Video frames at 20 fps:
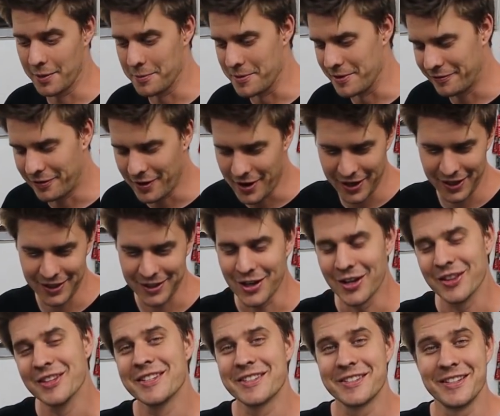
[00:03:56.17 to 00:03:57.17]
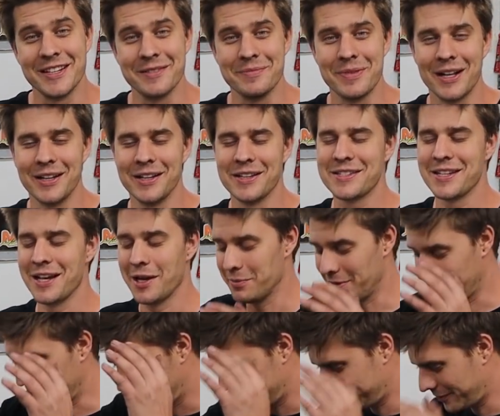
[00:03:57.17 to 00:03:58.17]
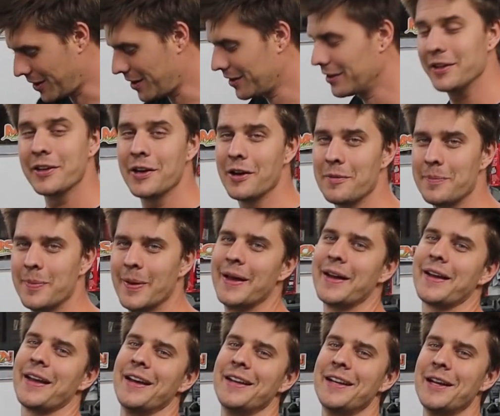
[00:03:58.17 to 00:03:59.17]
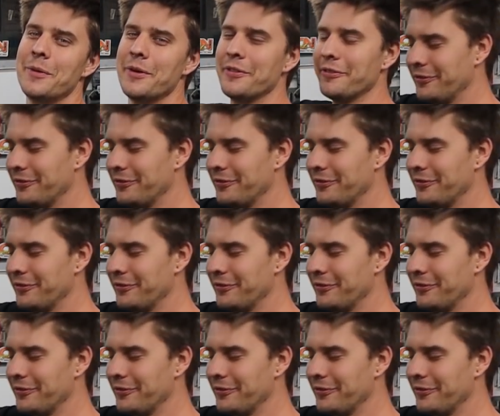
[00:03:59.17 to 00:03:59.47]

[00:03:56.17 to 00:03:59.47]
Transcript: and we finally got this thing balanced, and we finally got it back, and now we're